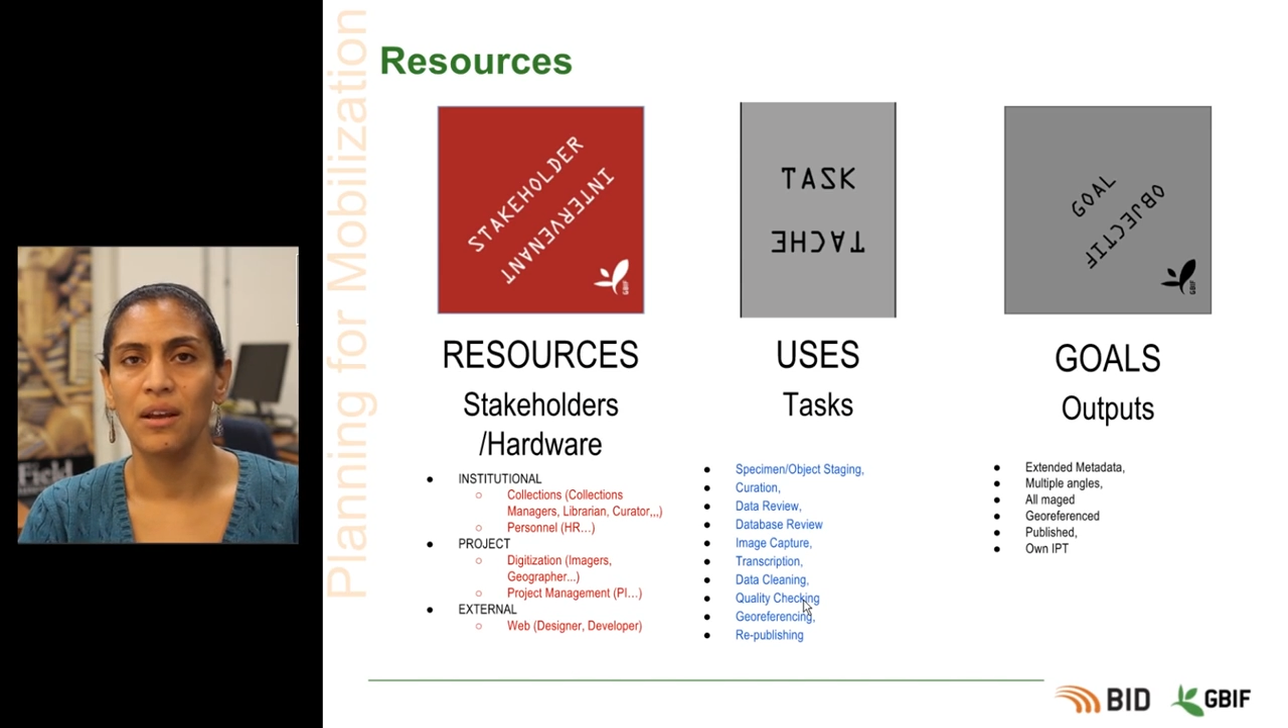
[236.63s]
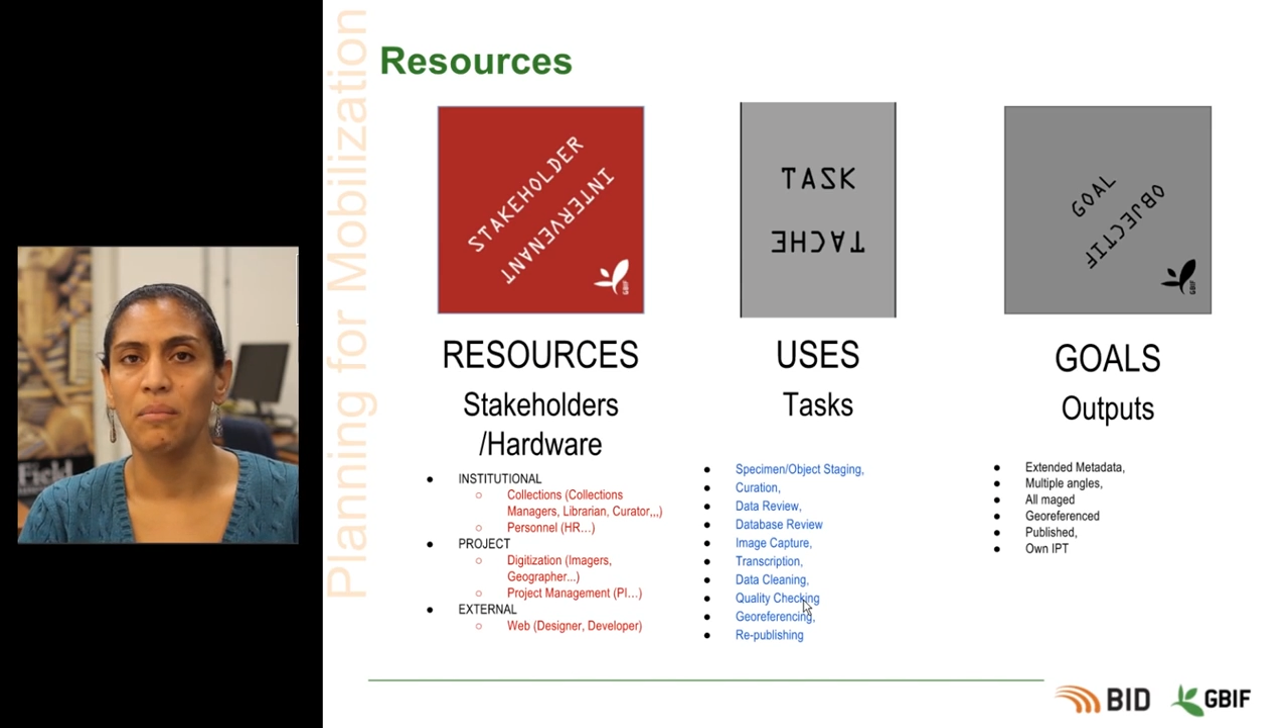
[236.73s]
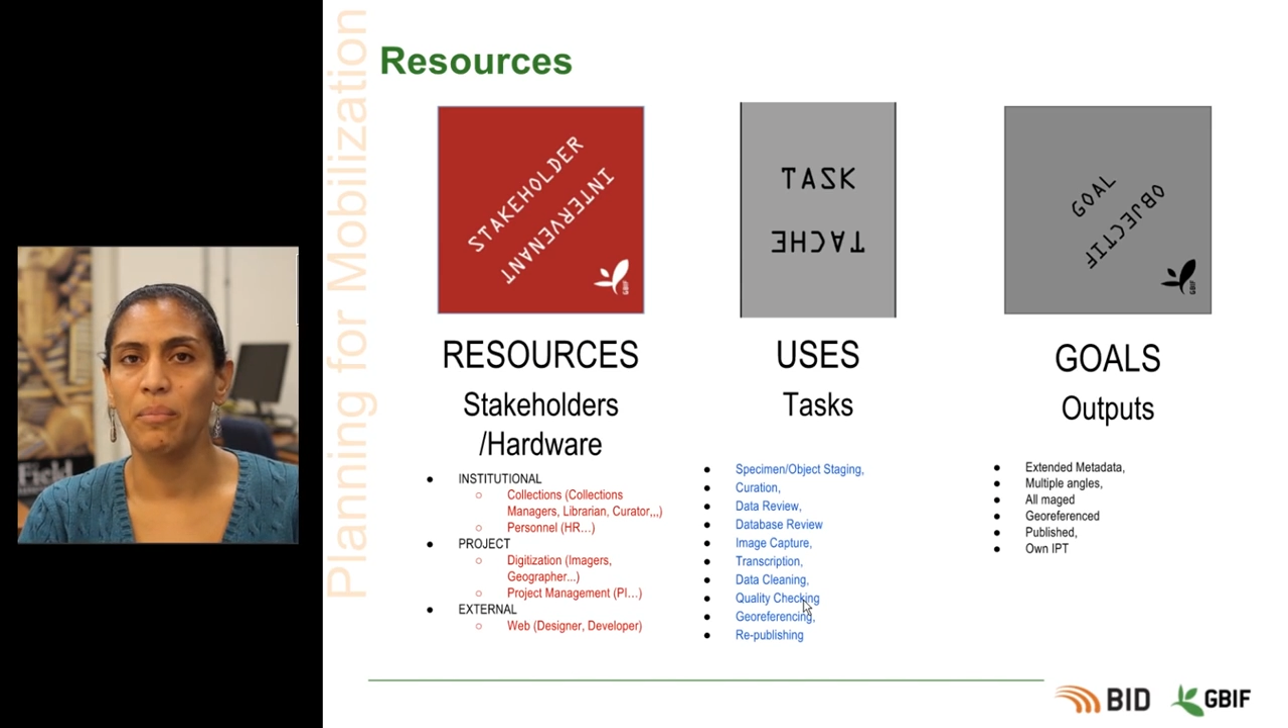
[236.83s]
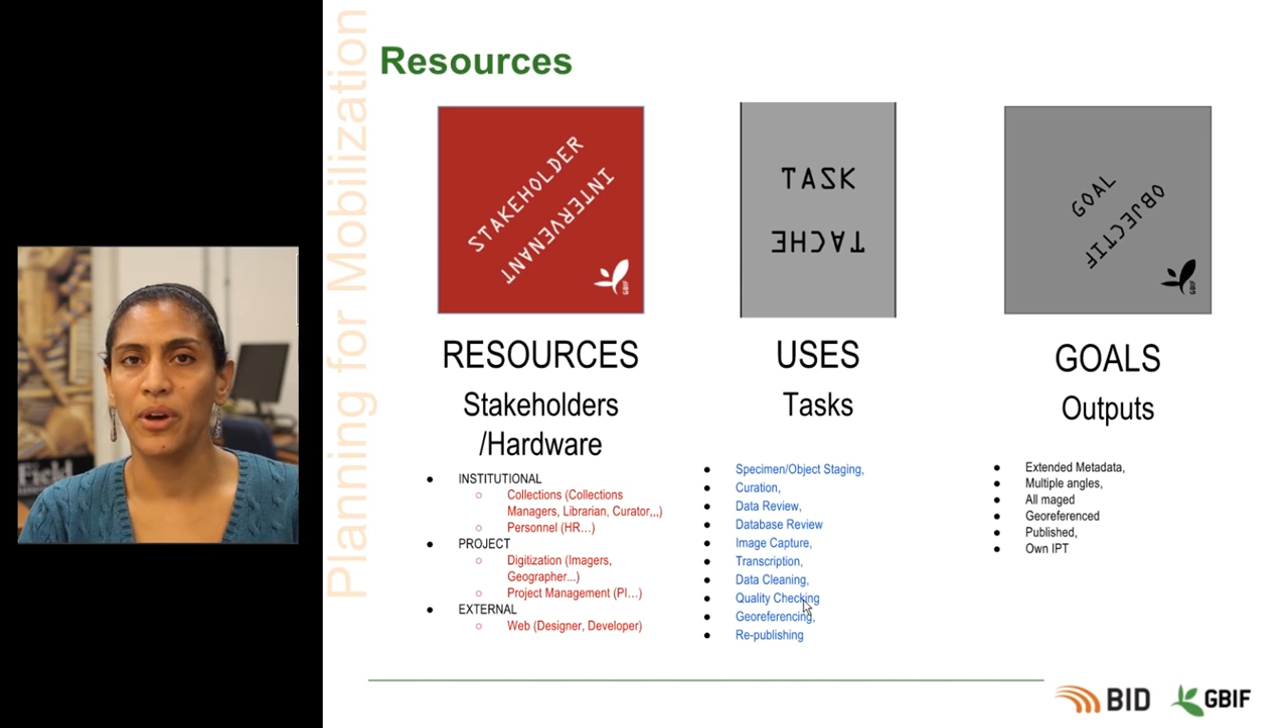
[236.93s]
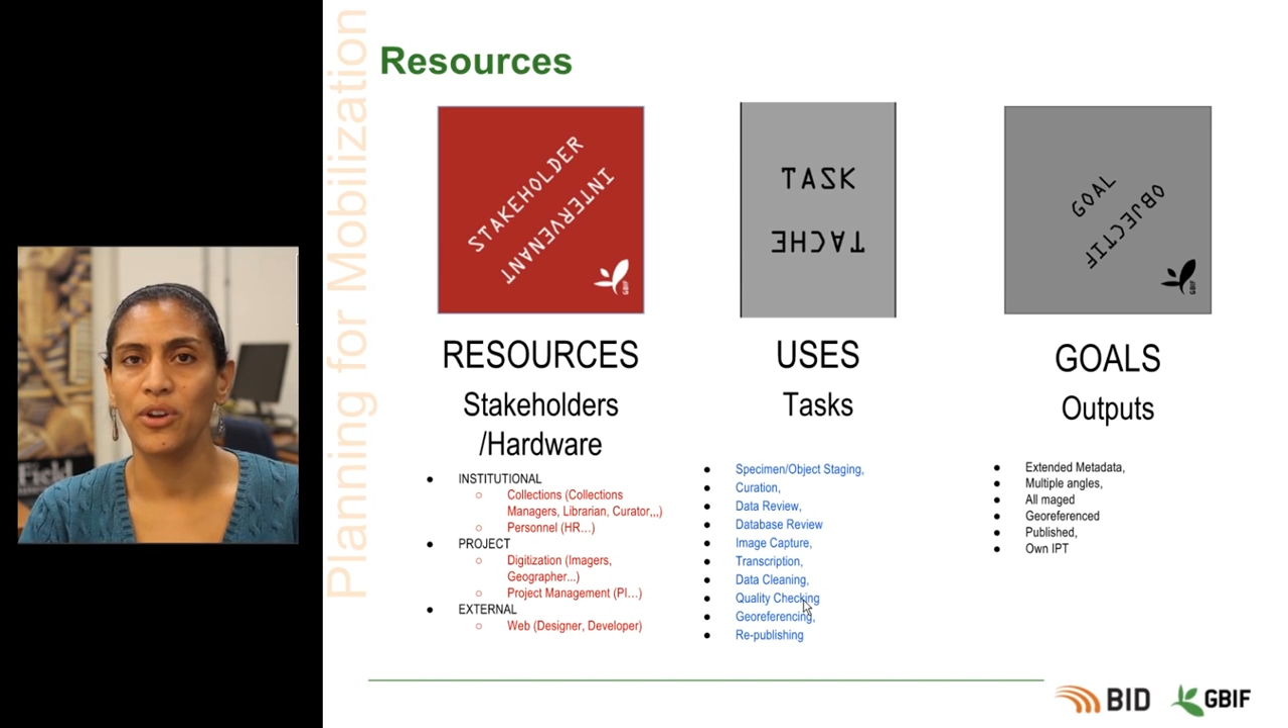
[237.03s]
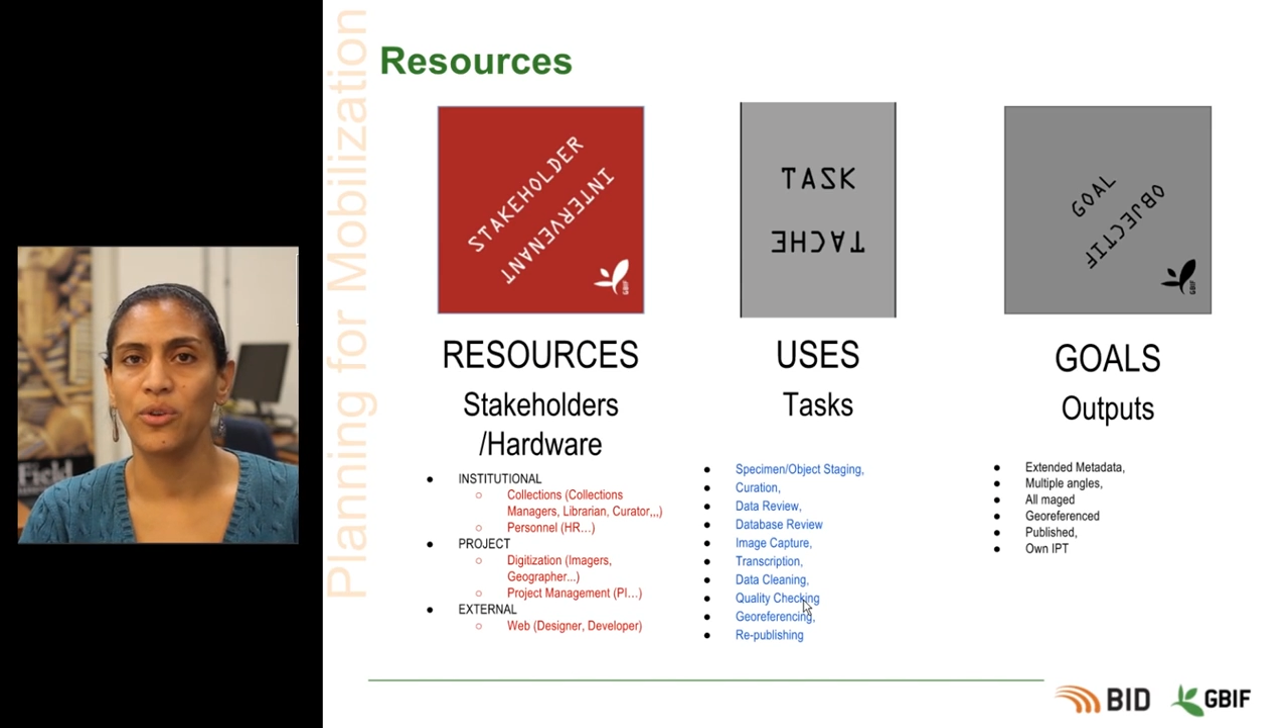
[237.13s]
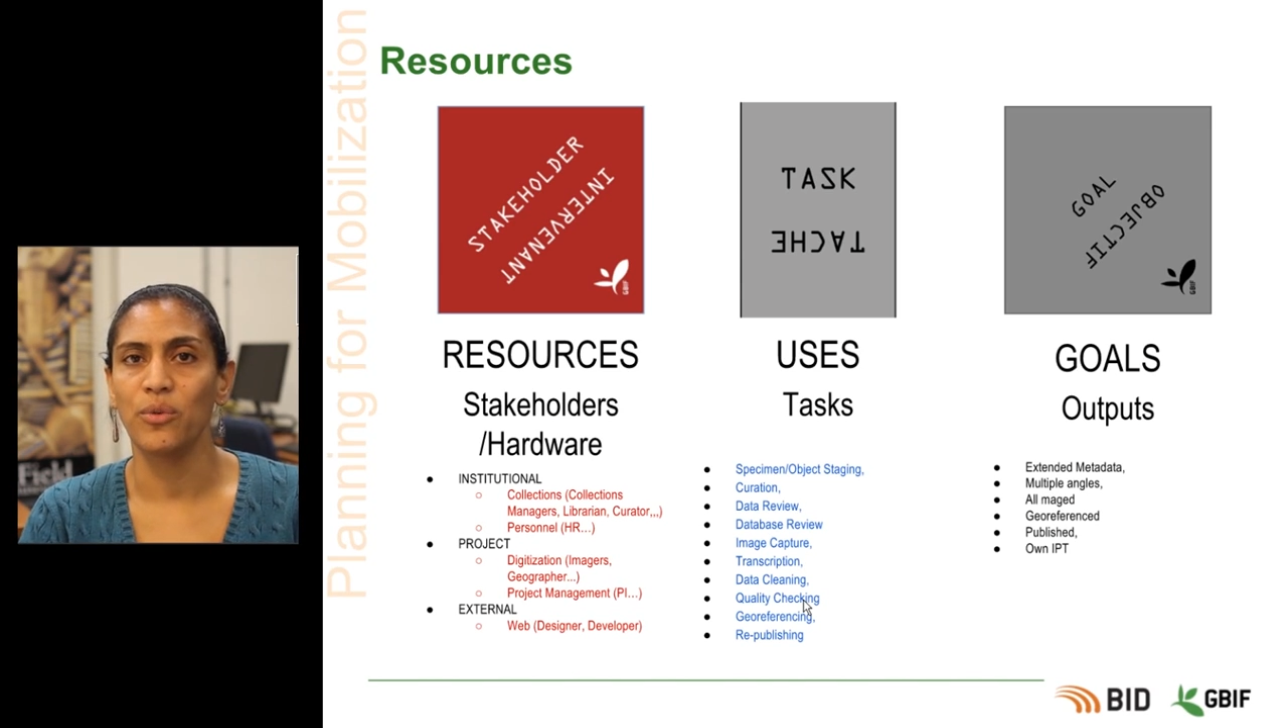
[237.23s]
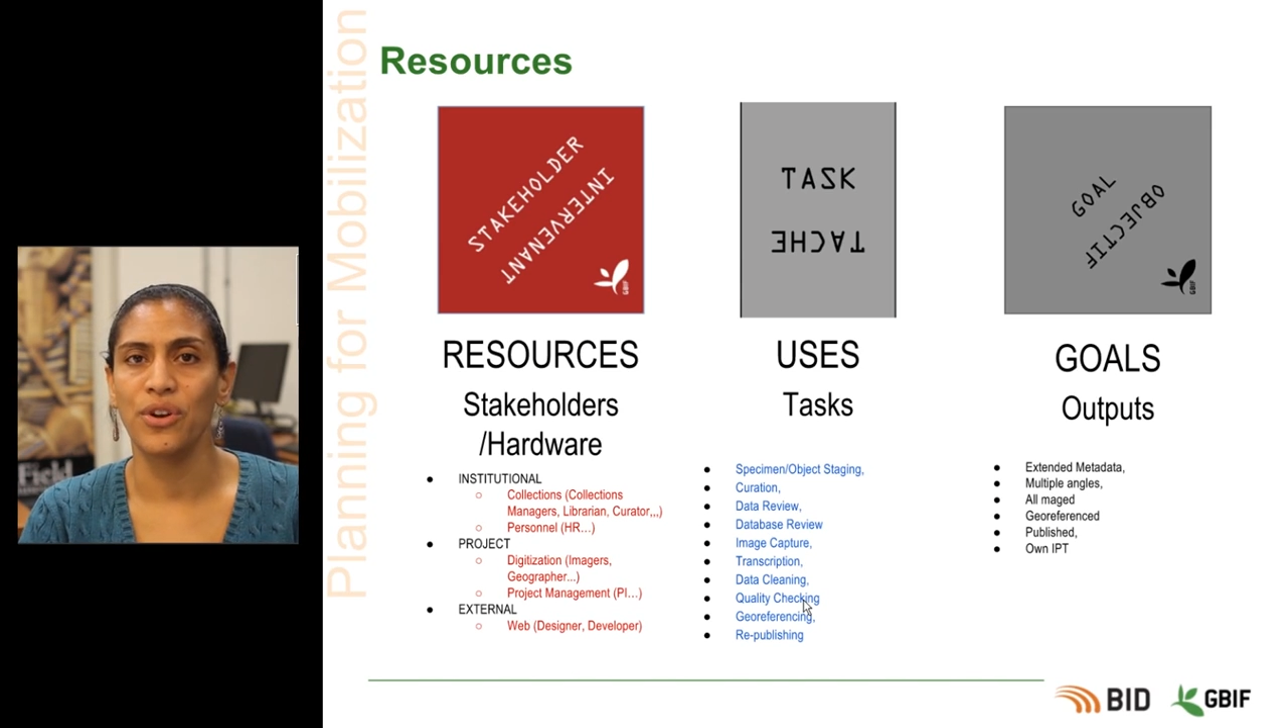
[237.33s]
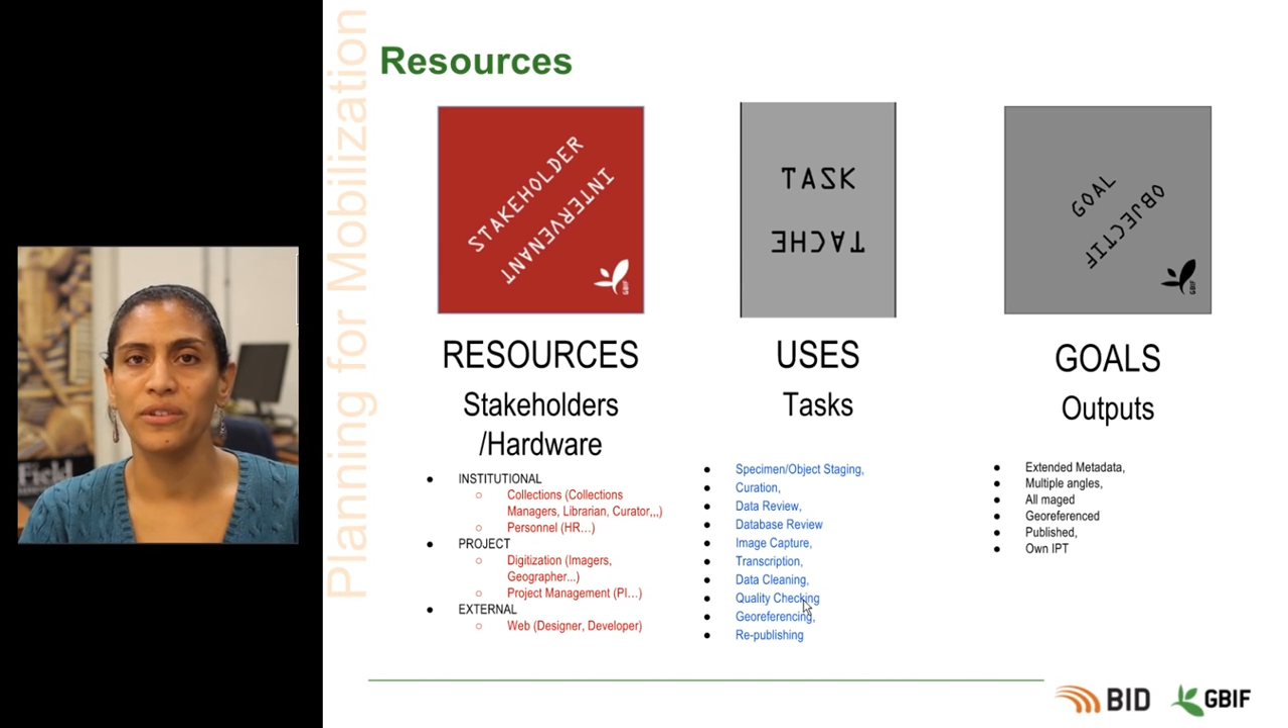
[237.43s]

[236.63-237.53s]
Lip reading: but who are not